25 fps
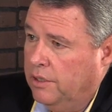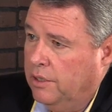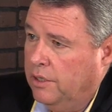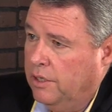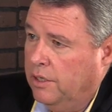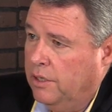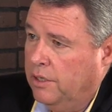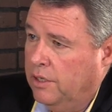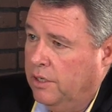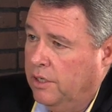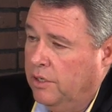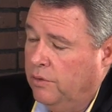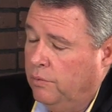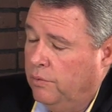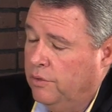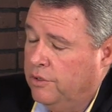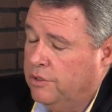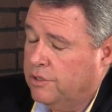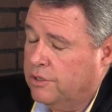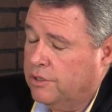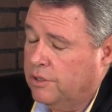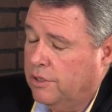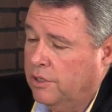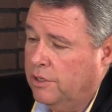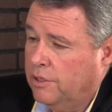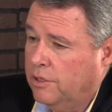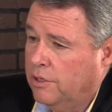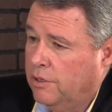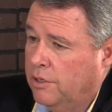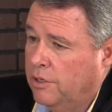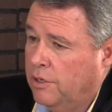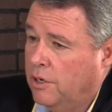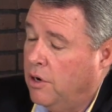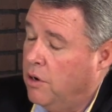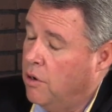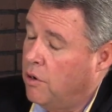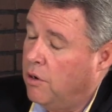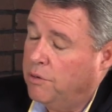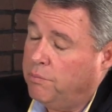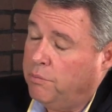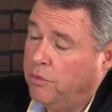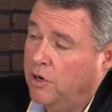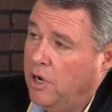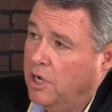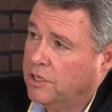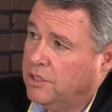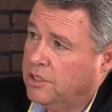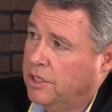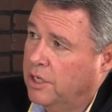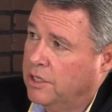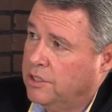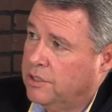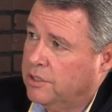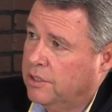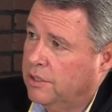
it was a hard process.